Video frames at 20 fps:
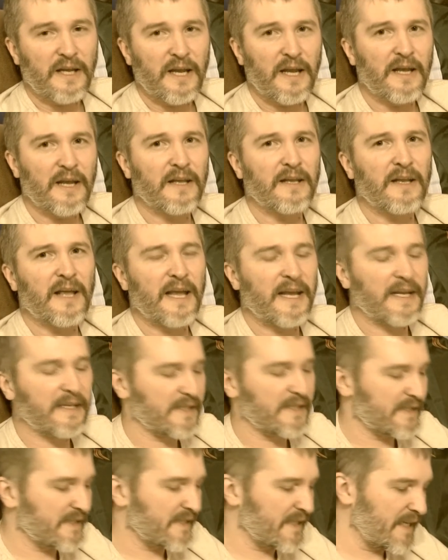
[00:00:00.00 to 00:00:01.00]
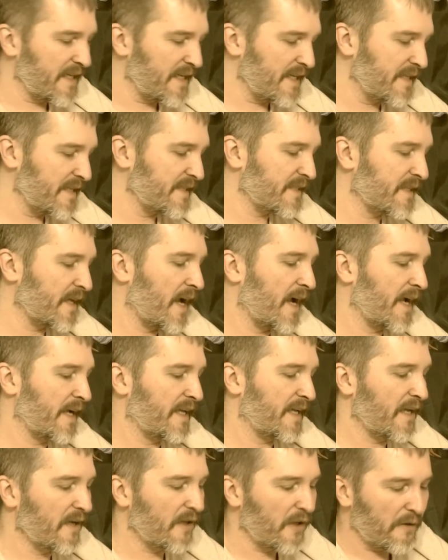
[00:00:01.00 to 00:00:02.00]
could get a disease
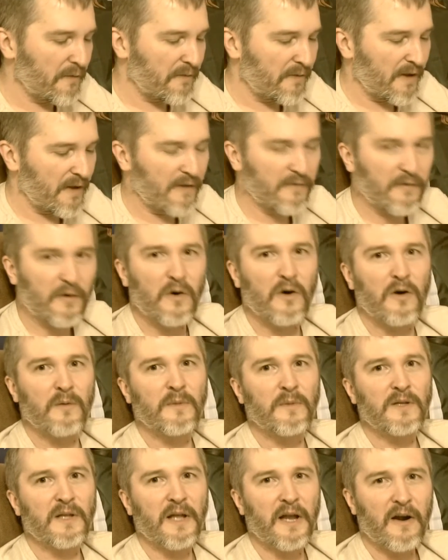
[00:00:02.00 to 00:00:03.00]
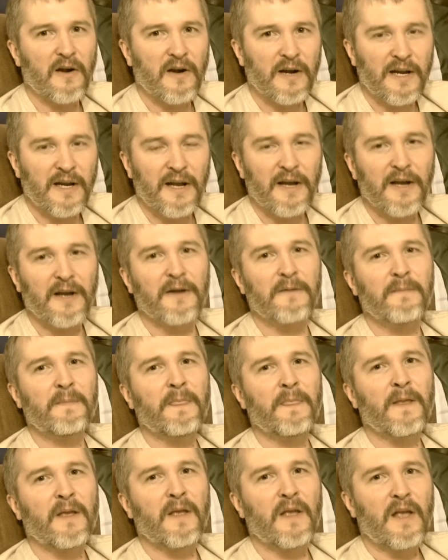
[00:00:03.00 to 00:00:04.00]
like yellow fever or
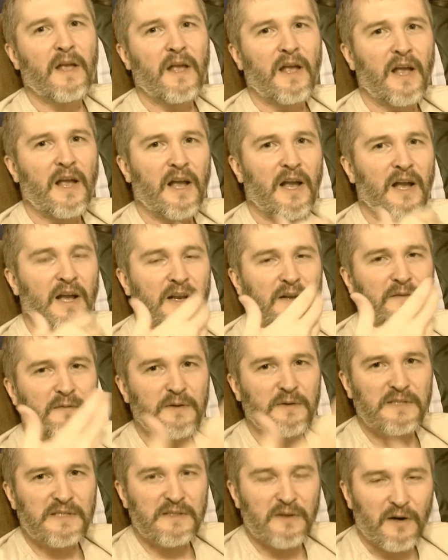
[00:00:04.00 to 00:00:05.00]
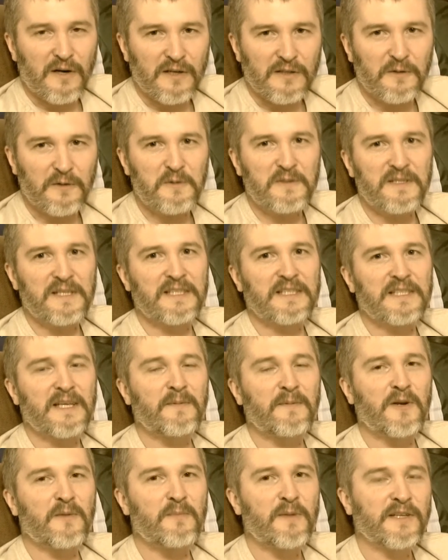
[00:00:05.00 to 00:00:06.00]
malaria, and if you started losing
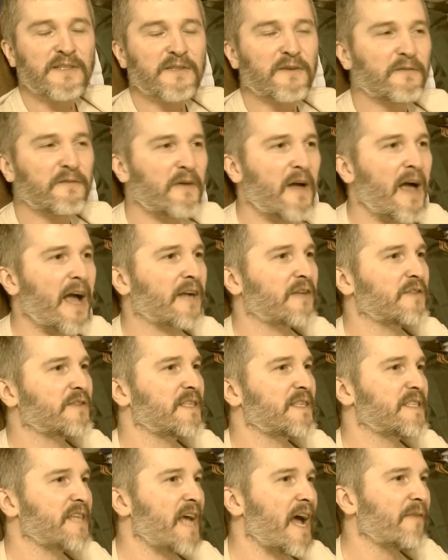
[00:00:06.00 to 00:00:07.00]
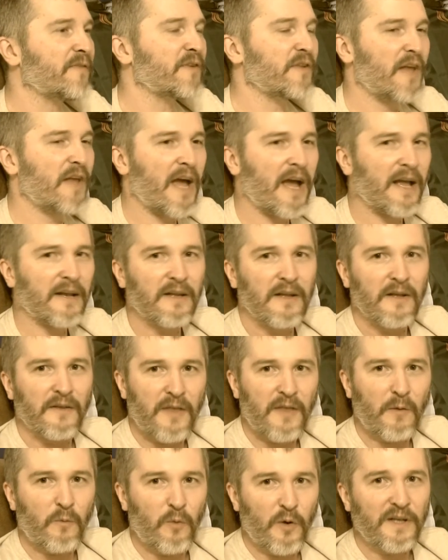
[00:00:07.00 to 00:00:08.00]
some of your mental faculties after that,
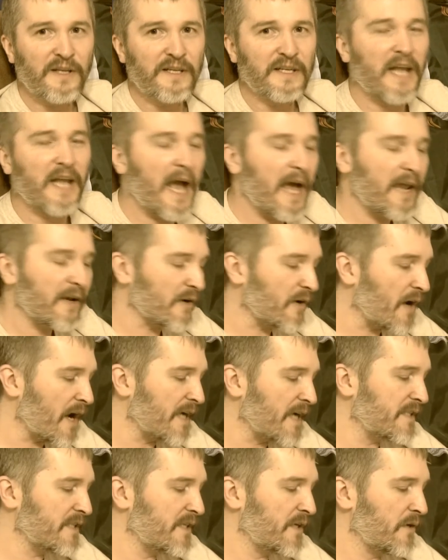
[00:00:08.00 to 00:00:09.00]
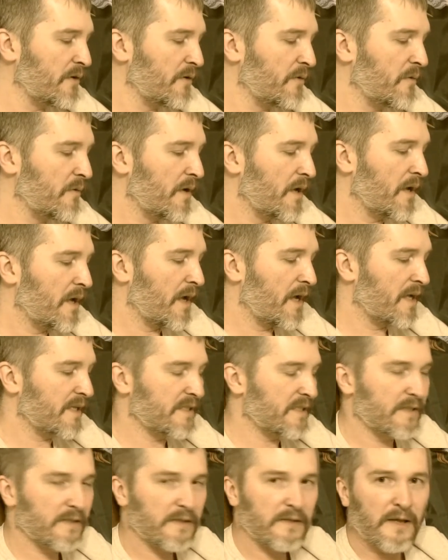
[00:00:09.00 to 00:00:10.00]
they wouldn't categorize you
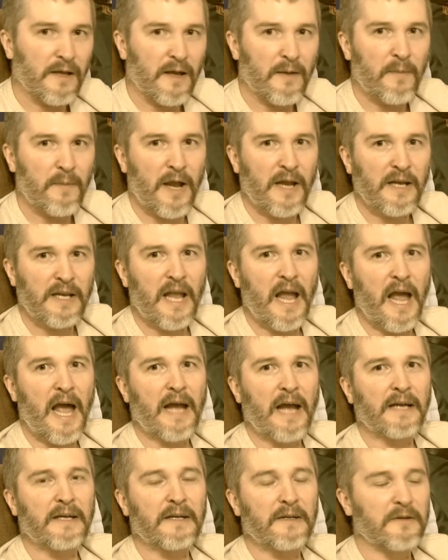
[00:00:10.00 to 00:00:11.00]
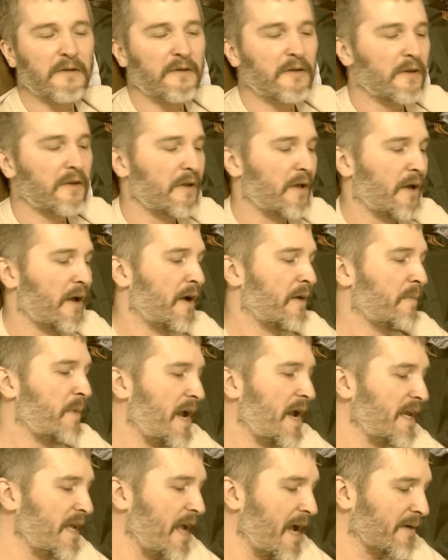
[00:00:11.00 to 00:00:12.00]
as a maniac. A
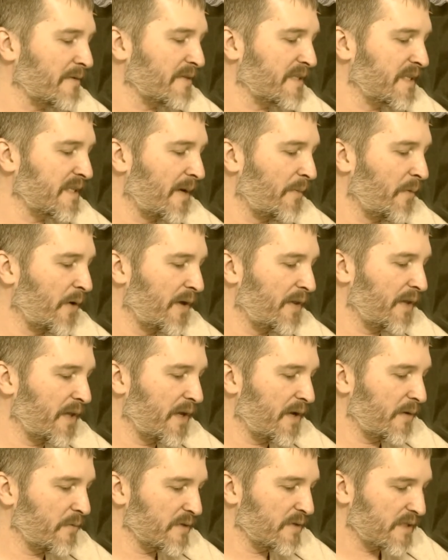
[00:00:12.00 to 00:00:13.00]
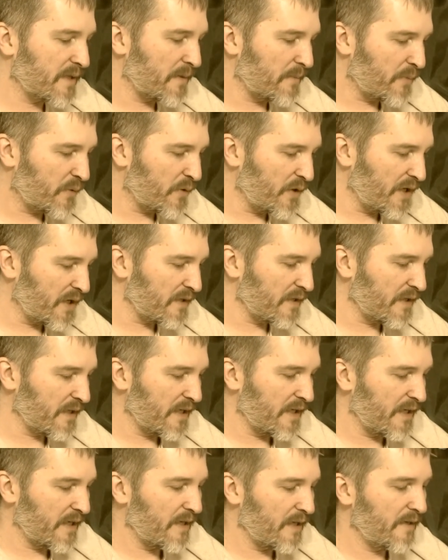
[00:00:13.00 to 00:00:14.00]
maniac was someone that it was
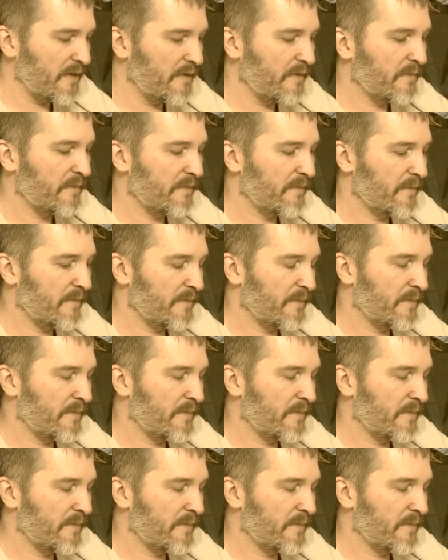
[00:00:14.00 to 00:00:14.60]
completely,